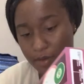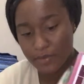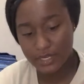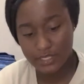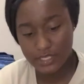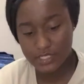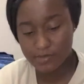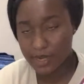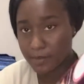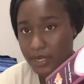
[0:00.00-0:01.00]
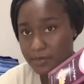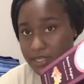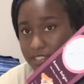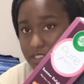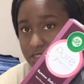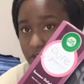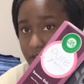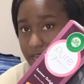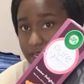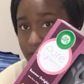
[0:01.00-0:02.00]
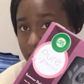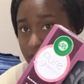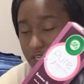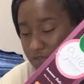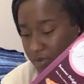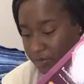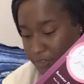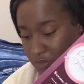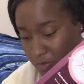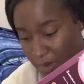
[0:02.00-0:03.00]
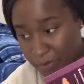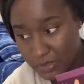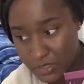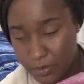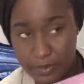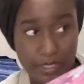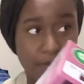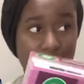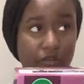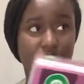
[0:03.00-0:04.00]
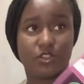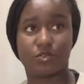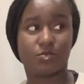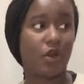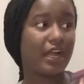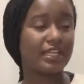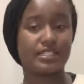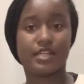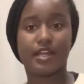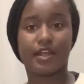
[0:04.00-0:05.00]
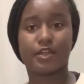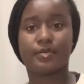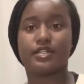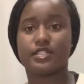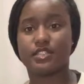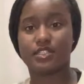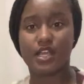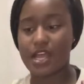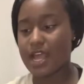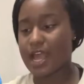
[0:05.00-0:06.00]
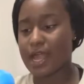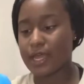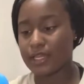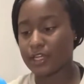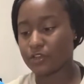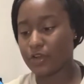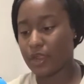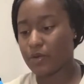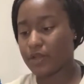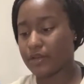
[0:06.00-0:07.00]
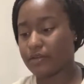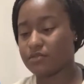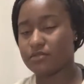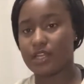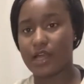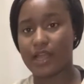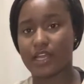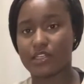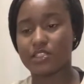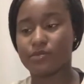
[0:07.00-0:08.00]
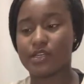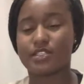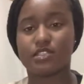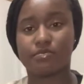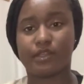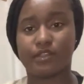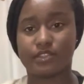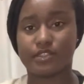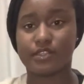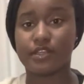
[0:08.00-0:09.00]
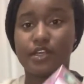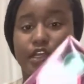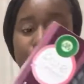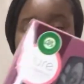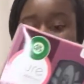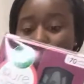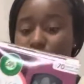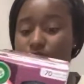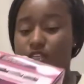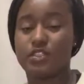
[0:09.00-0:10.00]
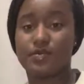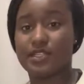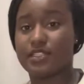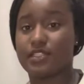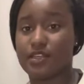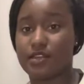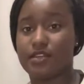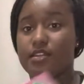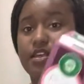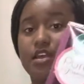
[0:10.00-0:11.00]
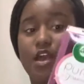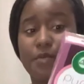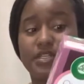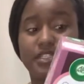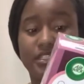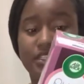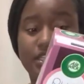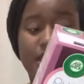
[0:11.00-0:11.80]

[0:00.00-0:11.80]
one of these, but I bought it because it's gray and it kind of goes in my wrist room. I'm really going to put it in my wrist room. I can sit it out here because I got a lot of gray going on. I got this because it smells good. So when this one is done, I'm going to just